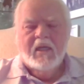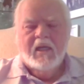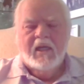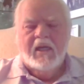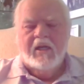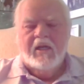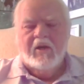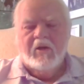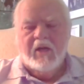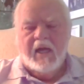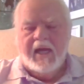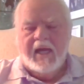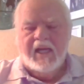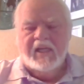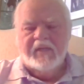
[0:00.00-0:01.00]
you're going to
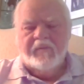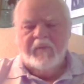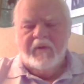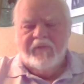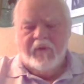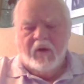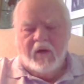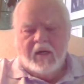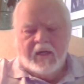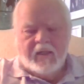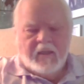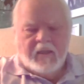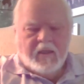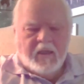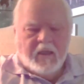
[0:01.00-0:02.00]
ask me for it,
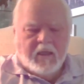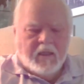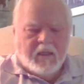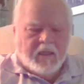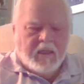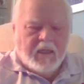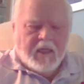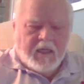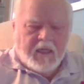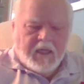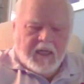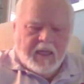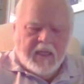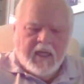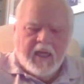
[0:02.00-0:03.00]

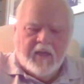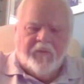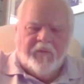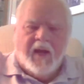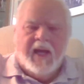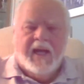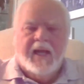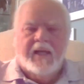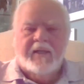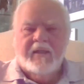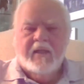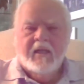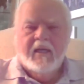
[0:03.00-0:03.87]
and that's fine.